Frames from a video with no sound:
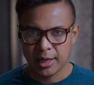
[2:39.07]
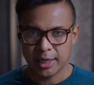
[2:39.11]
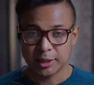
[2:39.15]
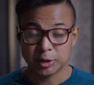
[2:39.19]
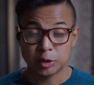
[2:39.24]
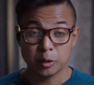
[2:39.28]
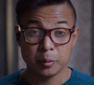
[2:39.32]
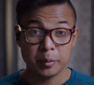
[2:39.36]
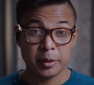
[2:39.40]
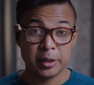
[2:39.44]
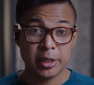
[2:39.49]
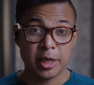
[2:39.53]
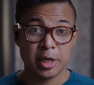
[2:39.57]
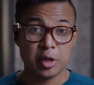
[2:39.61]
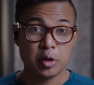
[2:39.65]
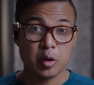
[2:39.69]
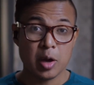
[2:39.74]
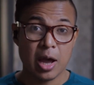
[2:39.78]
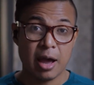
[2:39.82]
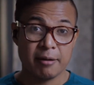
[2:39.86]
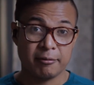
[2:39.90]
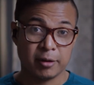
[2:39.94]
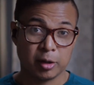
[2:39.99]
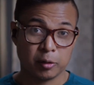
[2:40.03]
Assuming that you
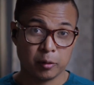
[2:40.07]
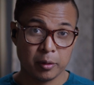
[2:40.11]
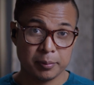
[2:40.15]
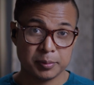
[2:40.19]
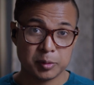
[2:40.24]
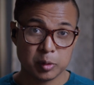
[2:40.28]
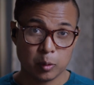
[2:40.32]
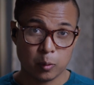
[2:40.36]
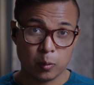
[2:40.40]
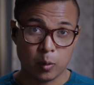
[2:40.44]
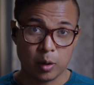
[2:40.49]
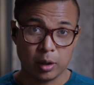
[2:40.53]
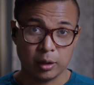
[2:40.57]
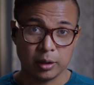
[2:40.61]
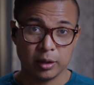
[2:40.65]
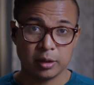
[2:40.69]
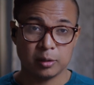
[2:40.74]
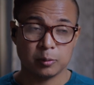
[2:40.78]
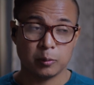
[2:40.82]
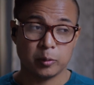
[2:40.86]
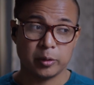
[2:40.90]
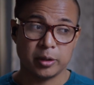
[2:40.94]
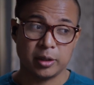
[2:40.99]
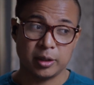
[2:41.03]
have a crypto
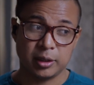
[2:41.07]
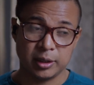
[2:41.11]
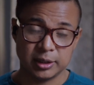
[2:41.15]
wallet with at